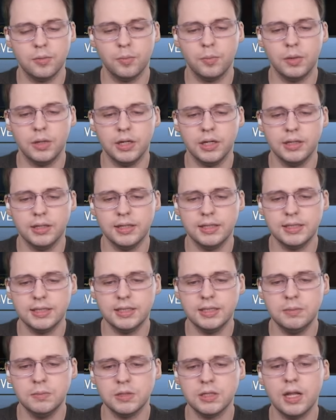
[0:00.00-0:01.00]
but it
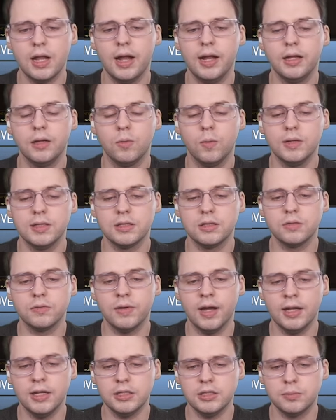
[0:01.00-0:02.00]
seems like when
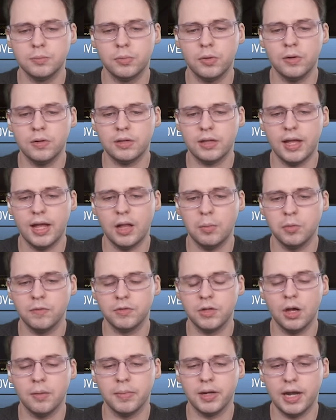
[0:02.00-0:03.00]
Sylvanas broke the Helm of
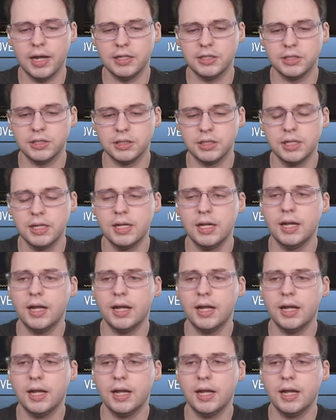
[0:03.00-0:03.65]
Domination,